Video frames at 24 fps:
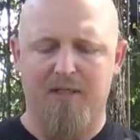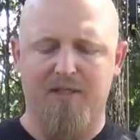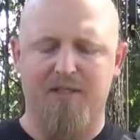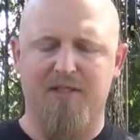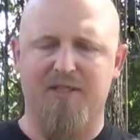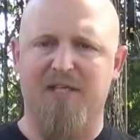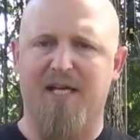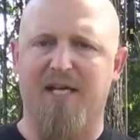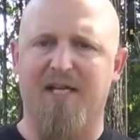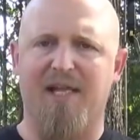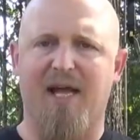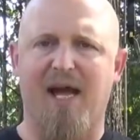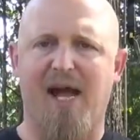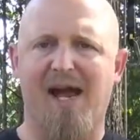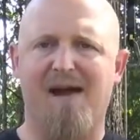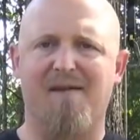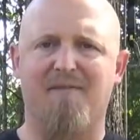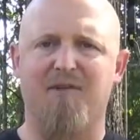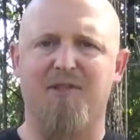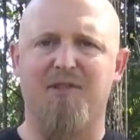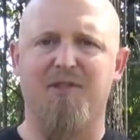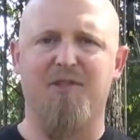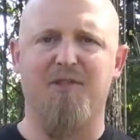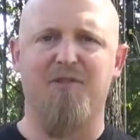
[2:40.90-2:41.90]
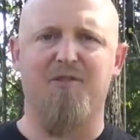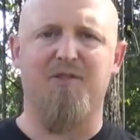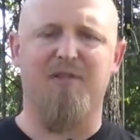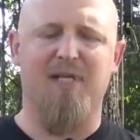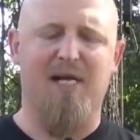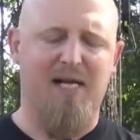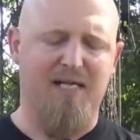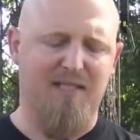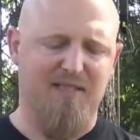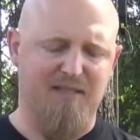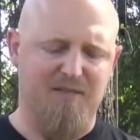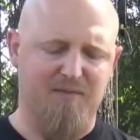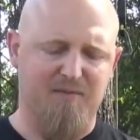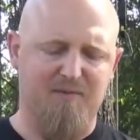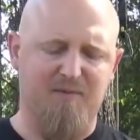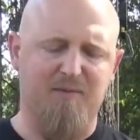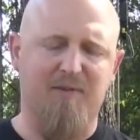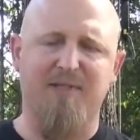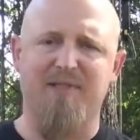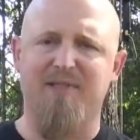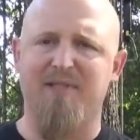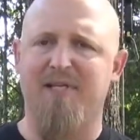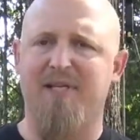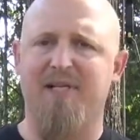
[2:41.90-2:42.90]
You'd say the average shoe size is
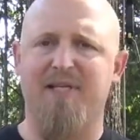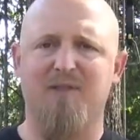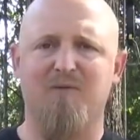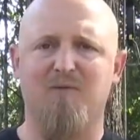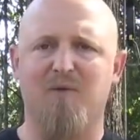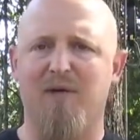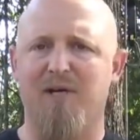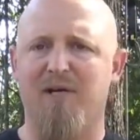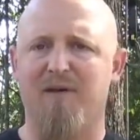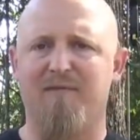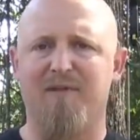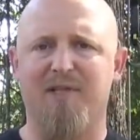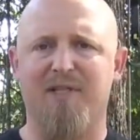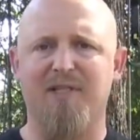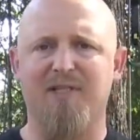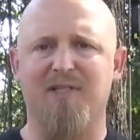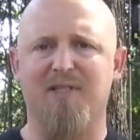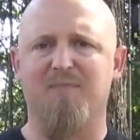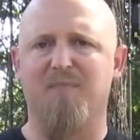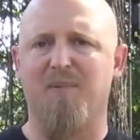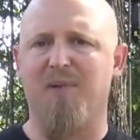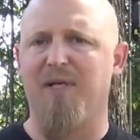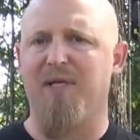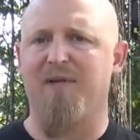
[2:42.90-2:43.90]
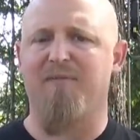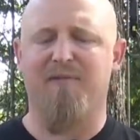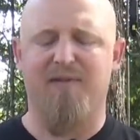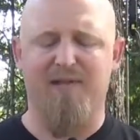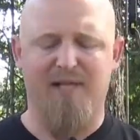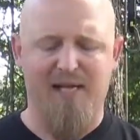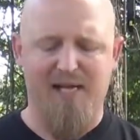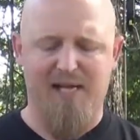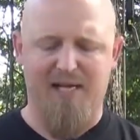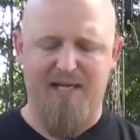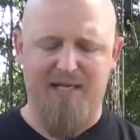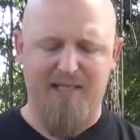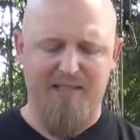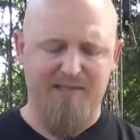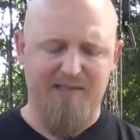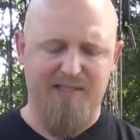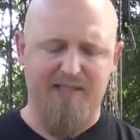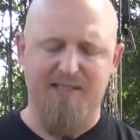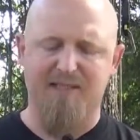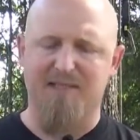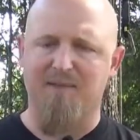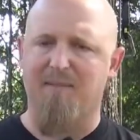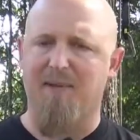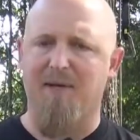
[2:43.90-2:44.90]
between 10 and 12, and this is plenty for that. I'd
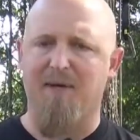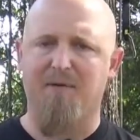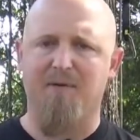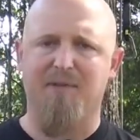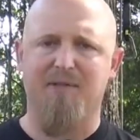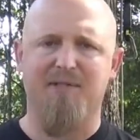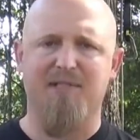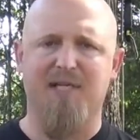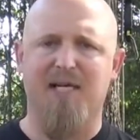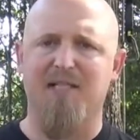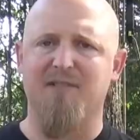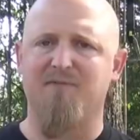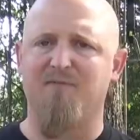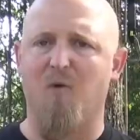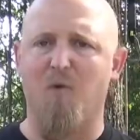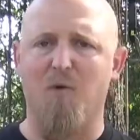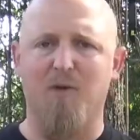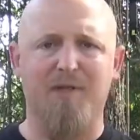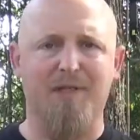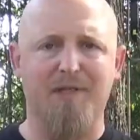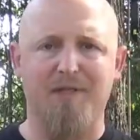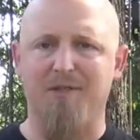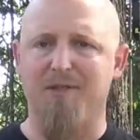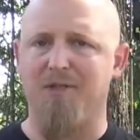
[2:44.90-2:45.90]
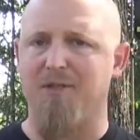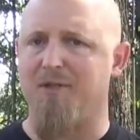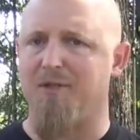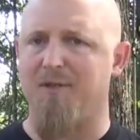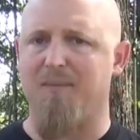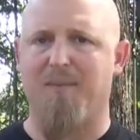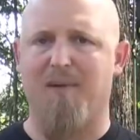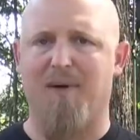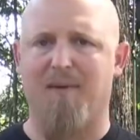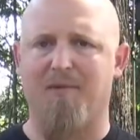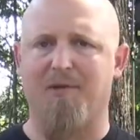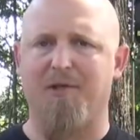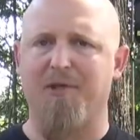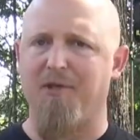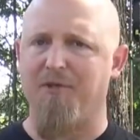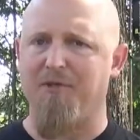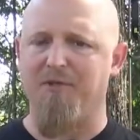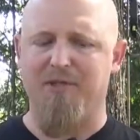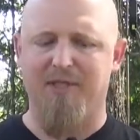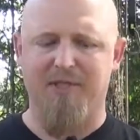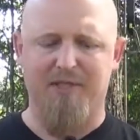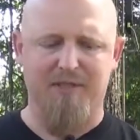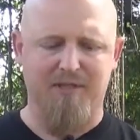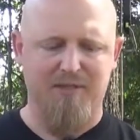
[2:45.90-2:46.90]
say somebody with a size 14 shoe could probably
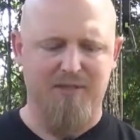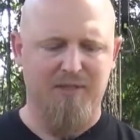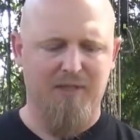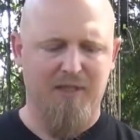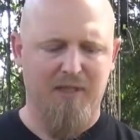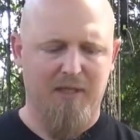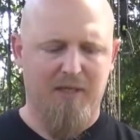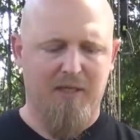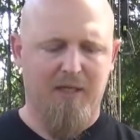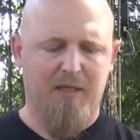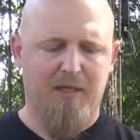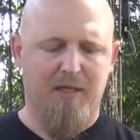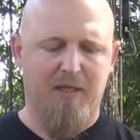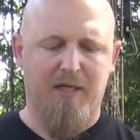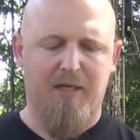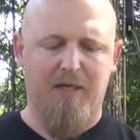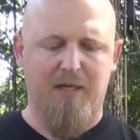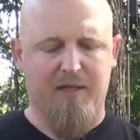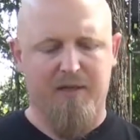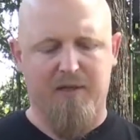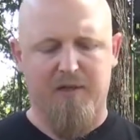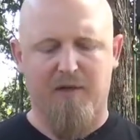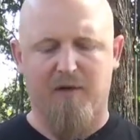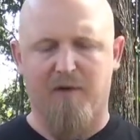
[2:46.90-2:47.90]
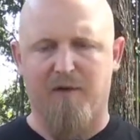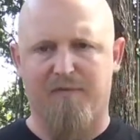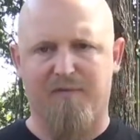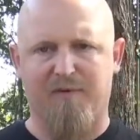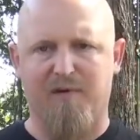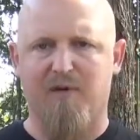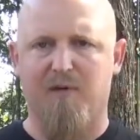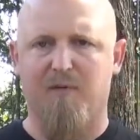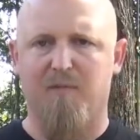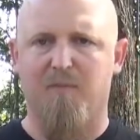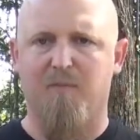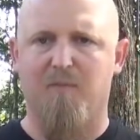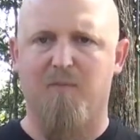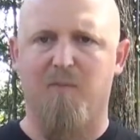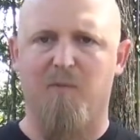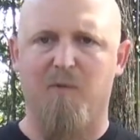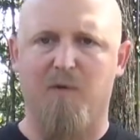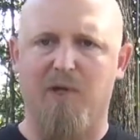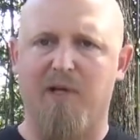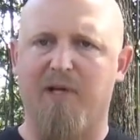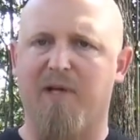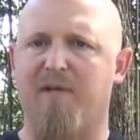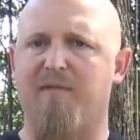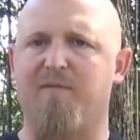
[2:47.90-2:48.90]
use this. You know, if they're
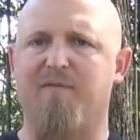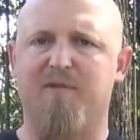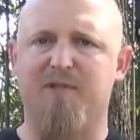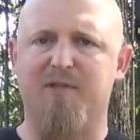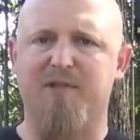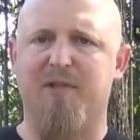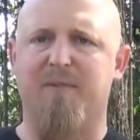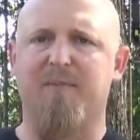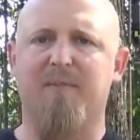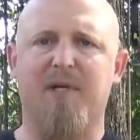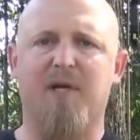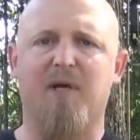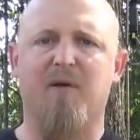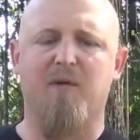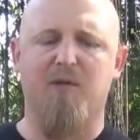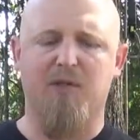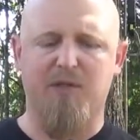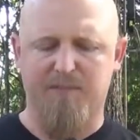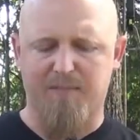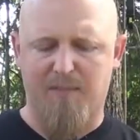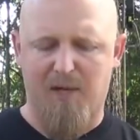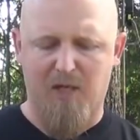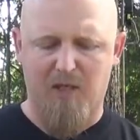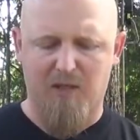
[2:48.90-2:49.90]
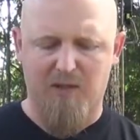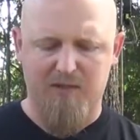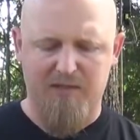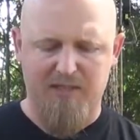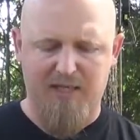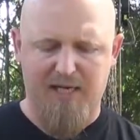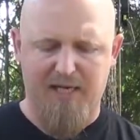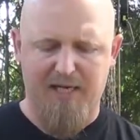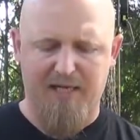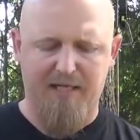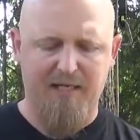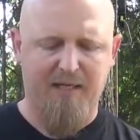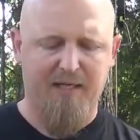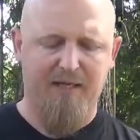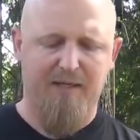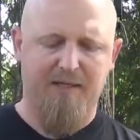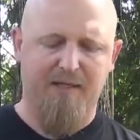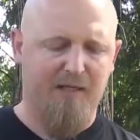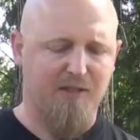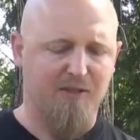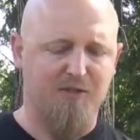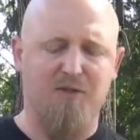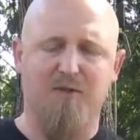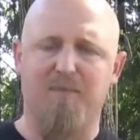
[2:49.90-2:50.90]
looking for something on the smaller side,
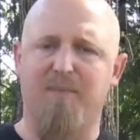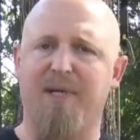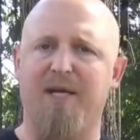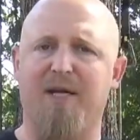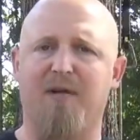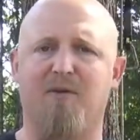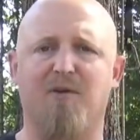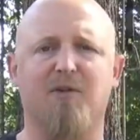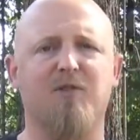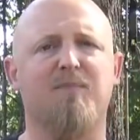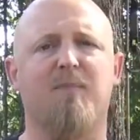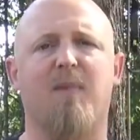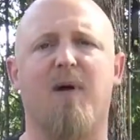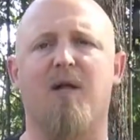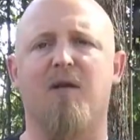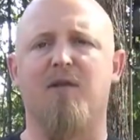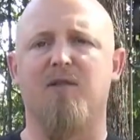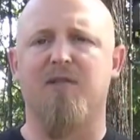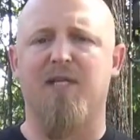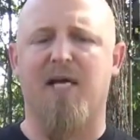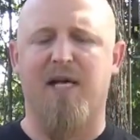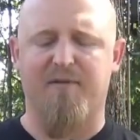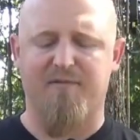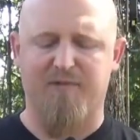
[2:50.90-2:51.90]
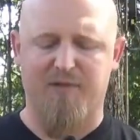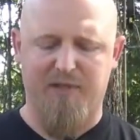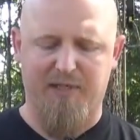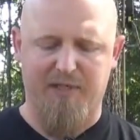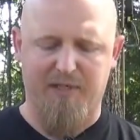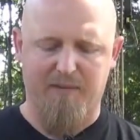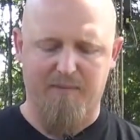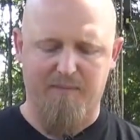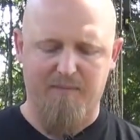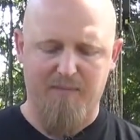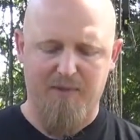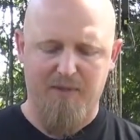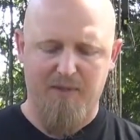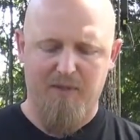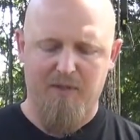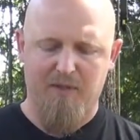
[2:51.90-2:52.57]
this would be on the smaller side for them.